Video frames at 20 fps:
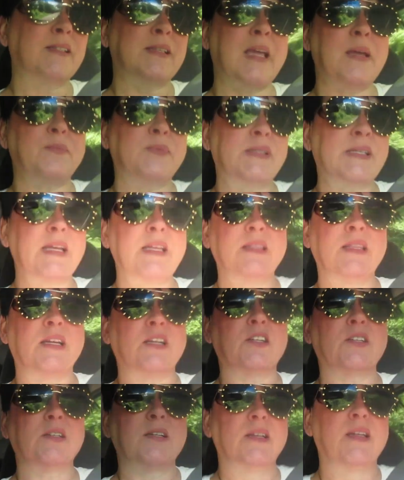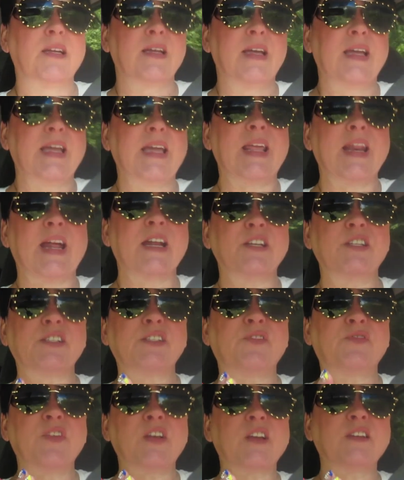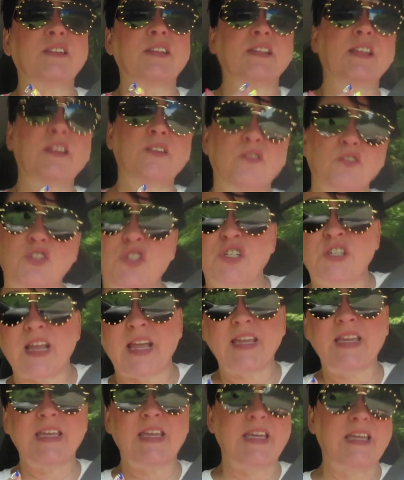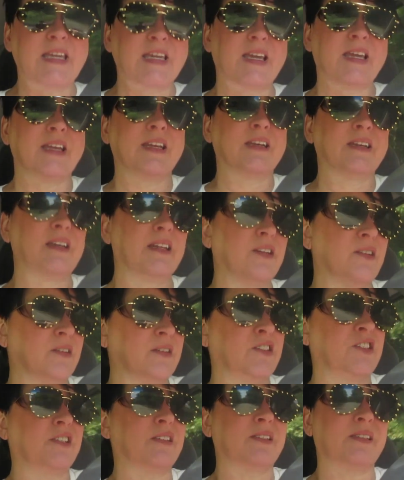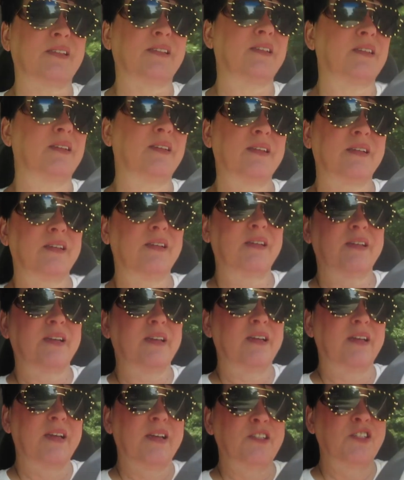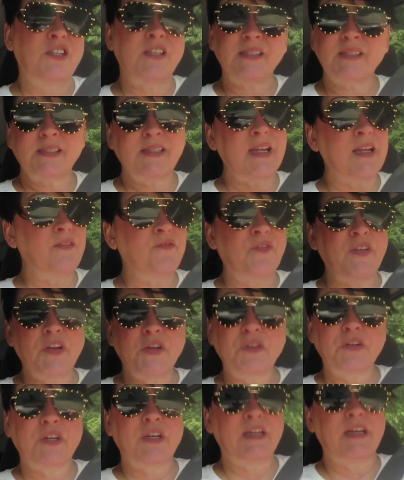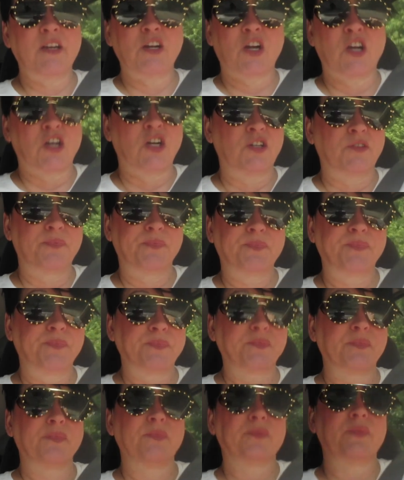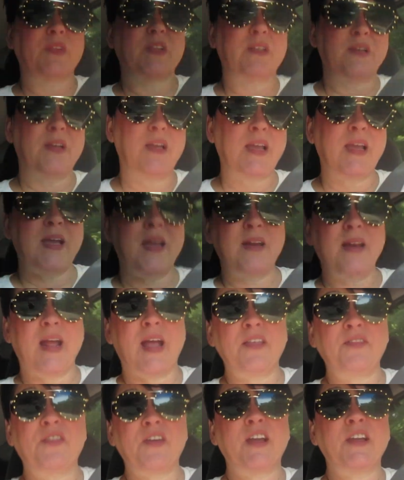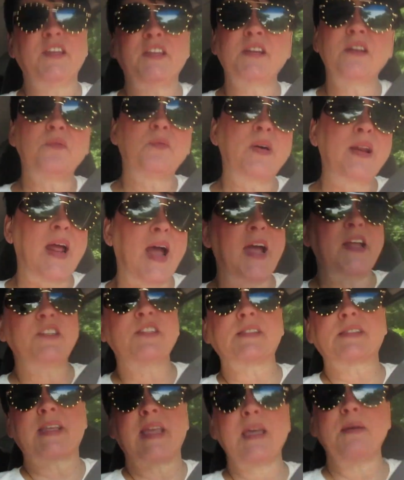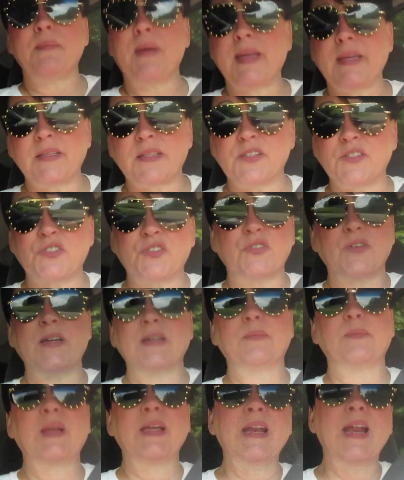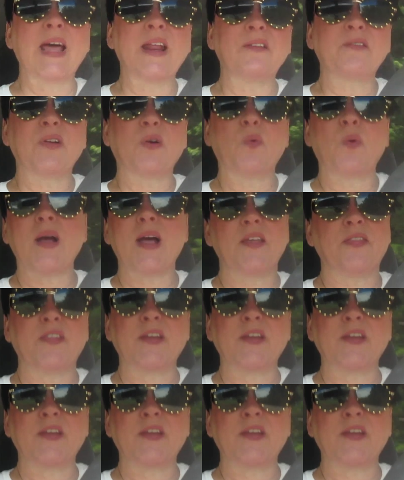just kept sitting there. And I just felt a little shaky and a little just, just didn't feel good at all. And I thought, you know what, I just can't make this trip. And I don't know why I